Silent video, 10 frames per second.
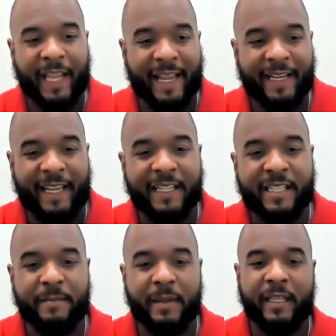and
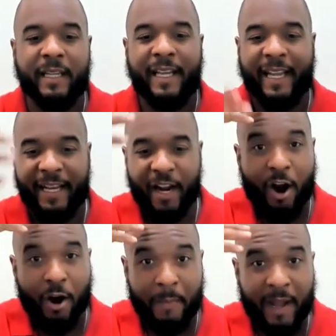intimate in
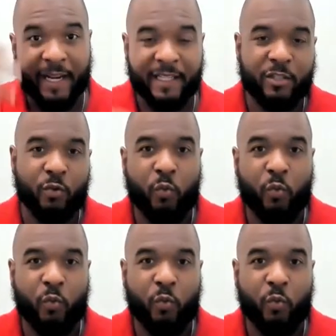our minds.